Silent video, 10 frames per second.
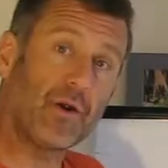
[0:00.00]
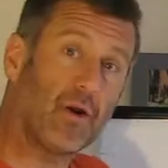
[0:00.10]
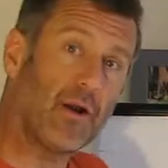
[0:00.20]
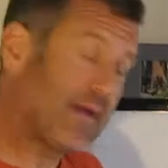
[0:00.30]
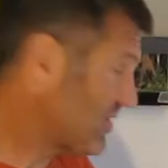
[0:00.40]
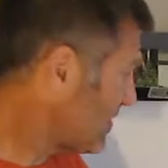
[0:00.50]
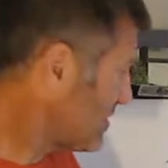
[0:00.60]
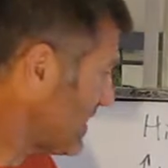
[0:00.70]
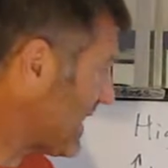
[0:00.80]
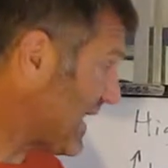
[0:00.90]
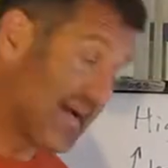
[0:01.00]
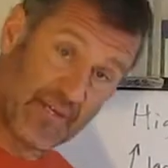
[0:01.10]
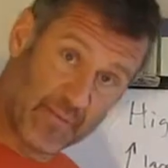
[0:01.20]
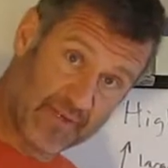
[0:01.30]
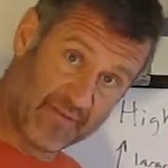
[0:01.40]
has such a high
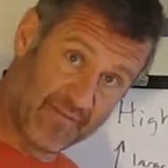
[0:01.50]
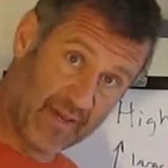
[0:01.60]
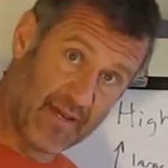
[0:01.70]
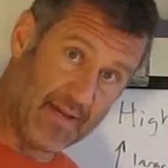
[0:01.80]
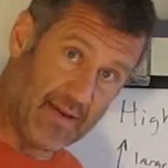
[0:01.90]
specific heat,